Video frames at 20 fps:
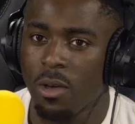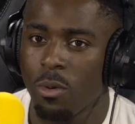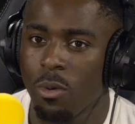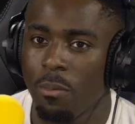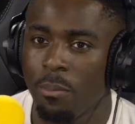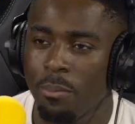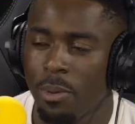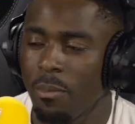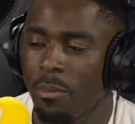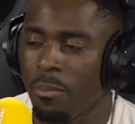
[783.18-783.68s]

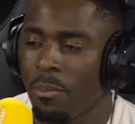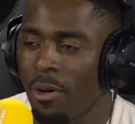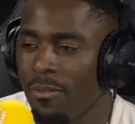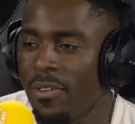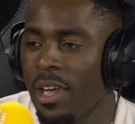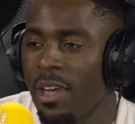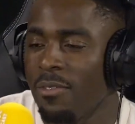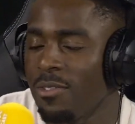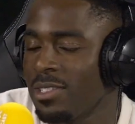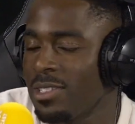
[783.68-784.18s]
one, but my
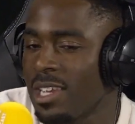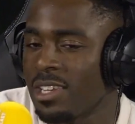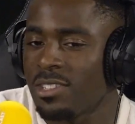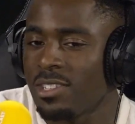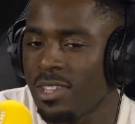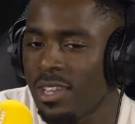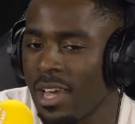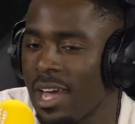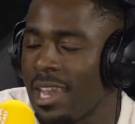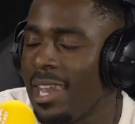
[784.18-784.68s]
favorite's
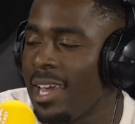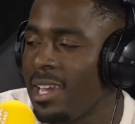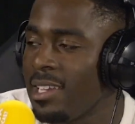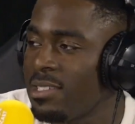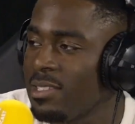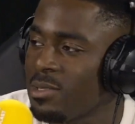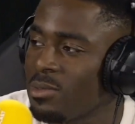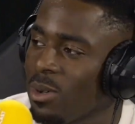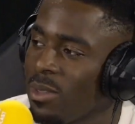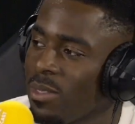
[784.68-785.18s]
actually our
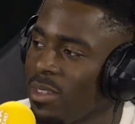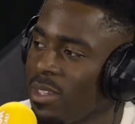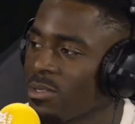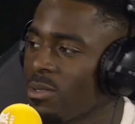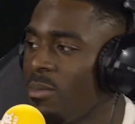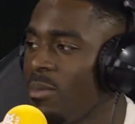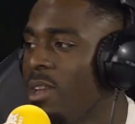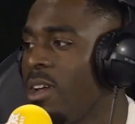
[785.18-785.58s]
latest one that's coming out.